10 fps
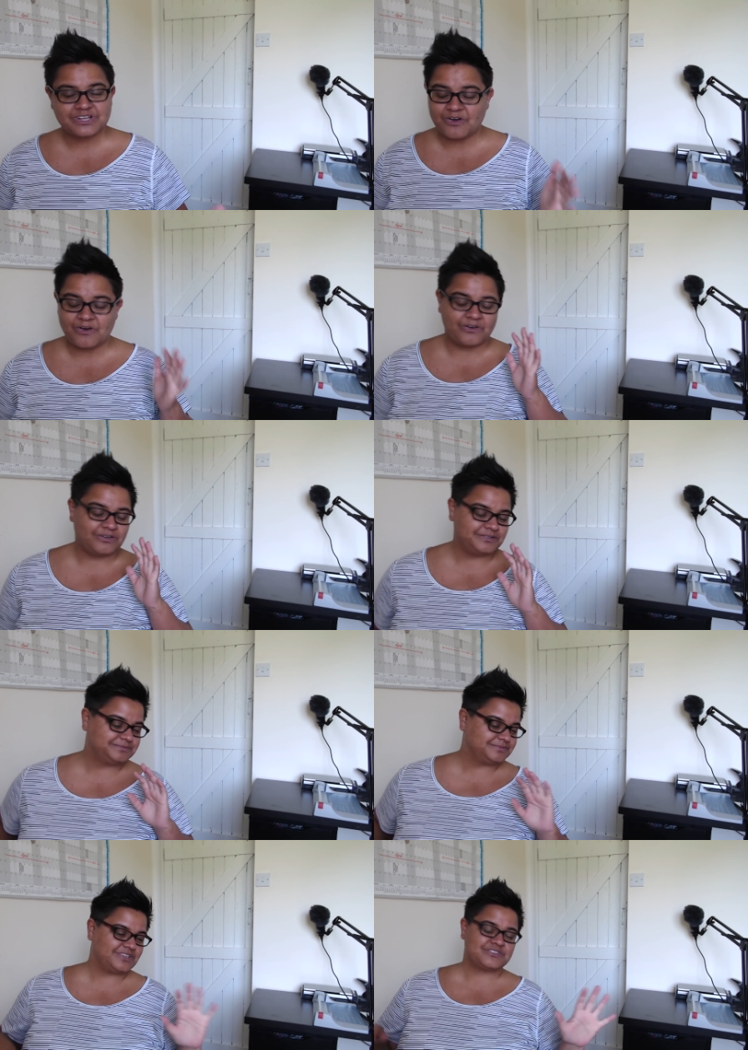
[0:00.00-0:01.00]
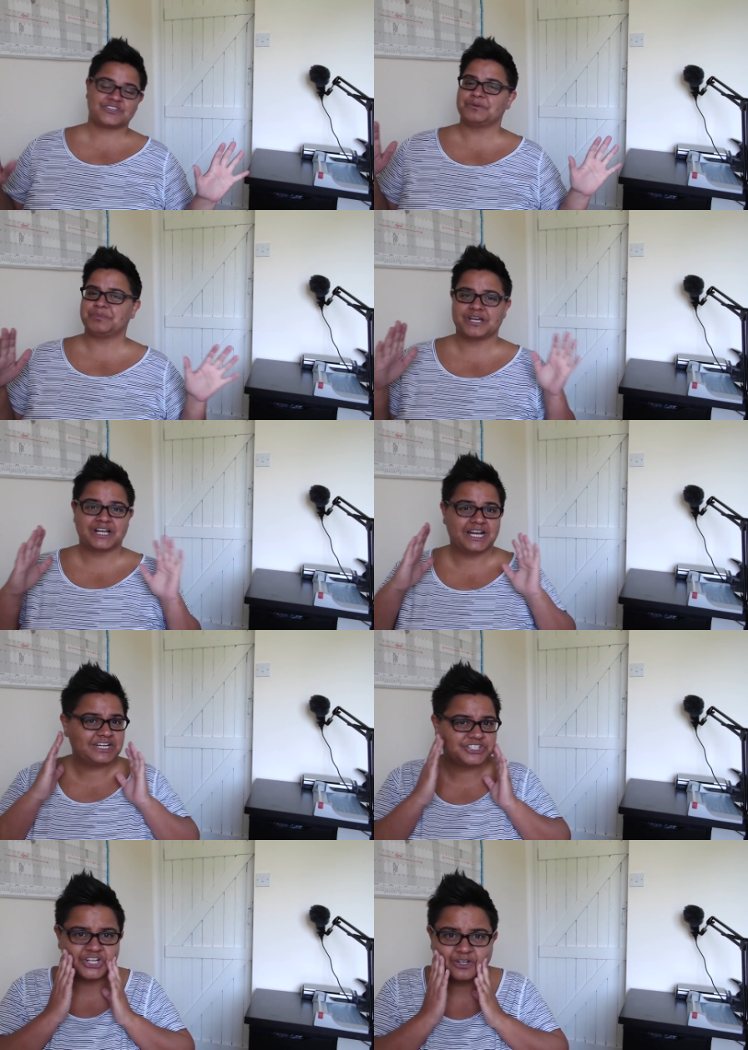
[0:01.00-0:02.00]
Oh, there's going to be a
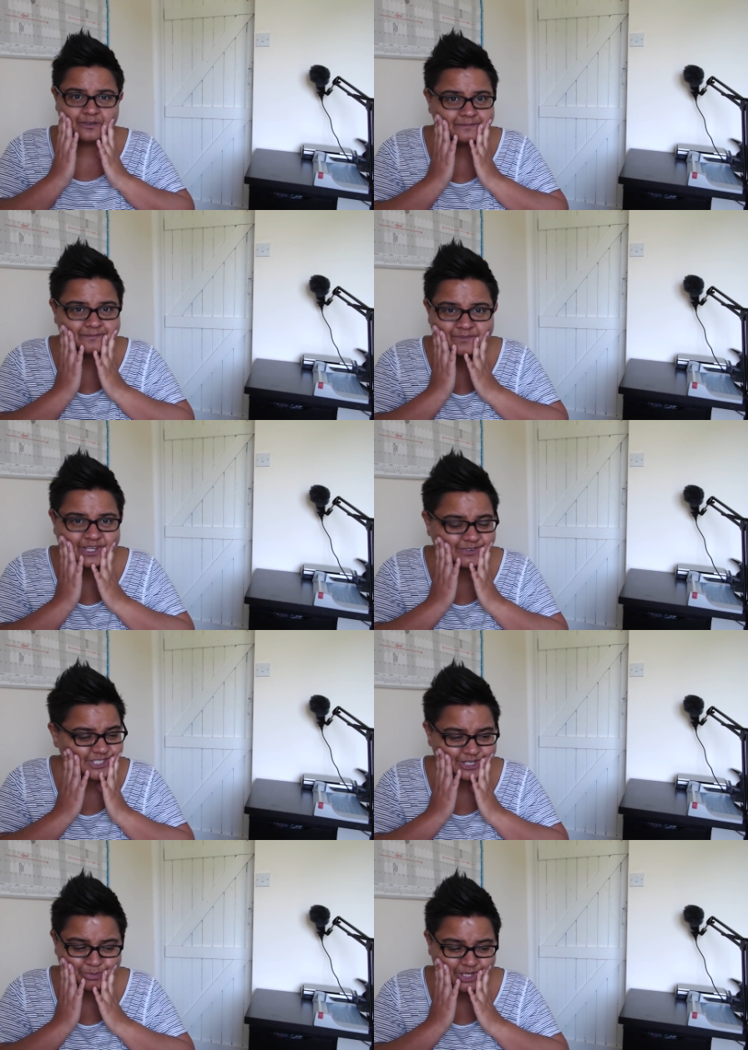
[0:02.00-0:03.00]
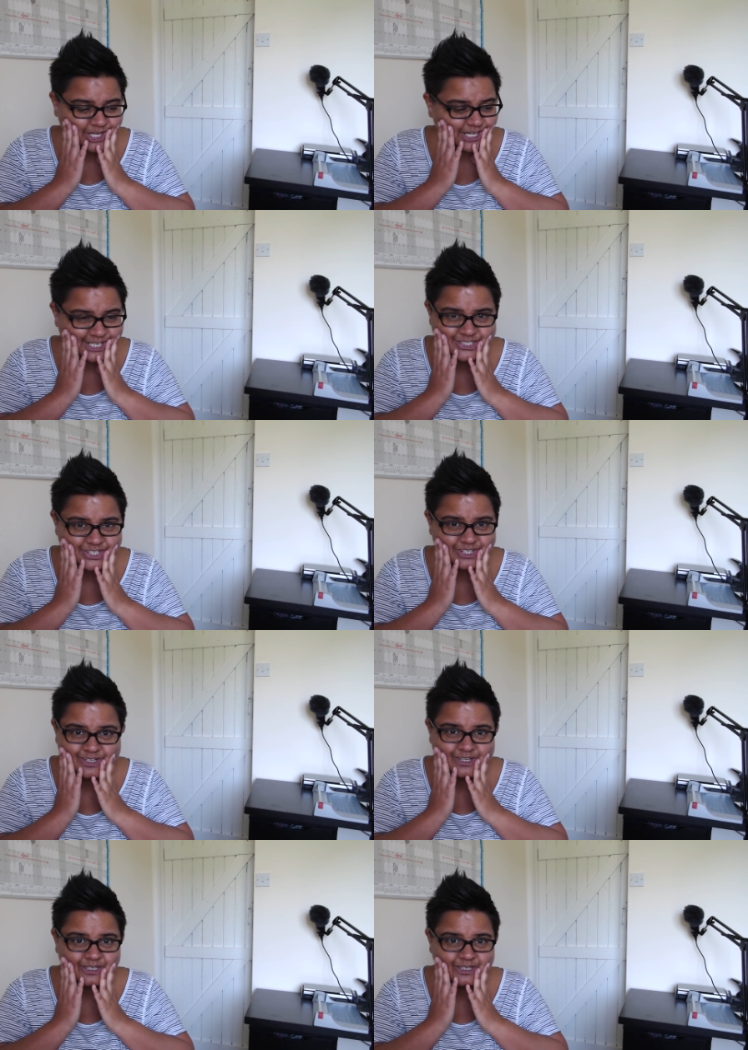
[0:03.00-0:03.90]
collision. There's going to be a collision.